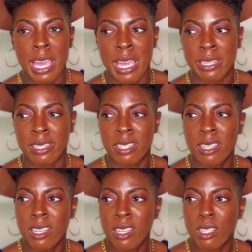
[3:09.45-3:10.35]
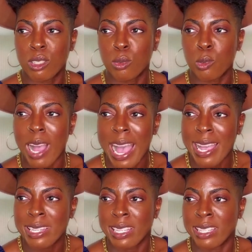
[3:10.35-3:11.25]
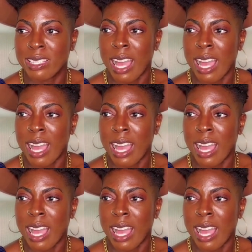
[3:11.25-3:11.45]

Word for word: And through hiding